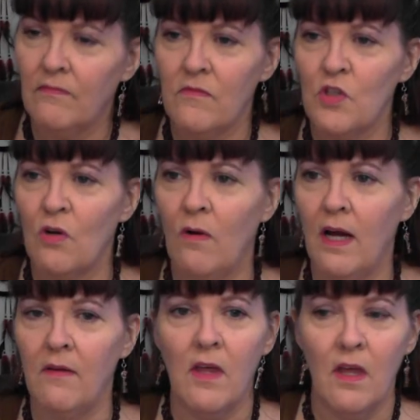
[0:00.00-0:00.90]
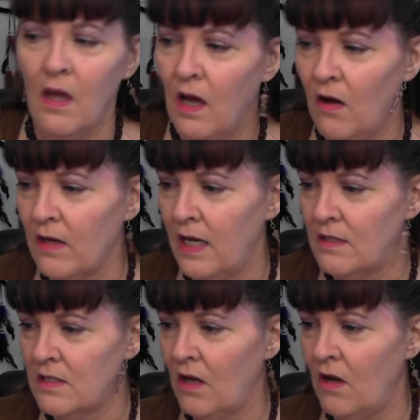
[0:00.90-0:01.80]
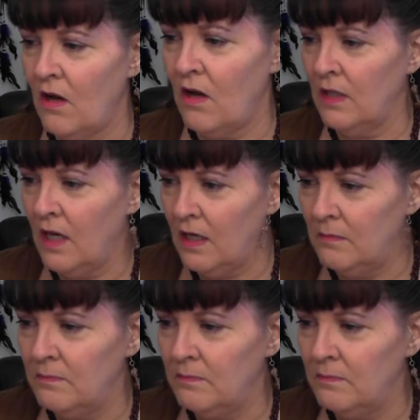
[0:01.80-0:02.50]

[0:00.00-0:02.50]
So do I. Okay, so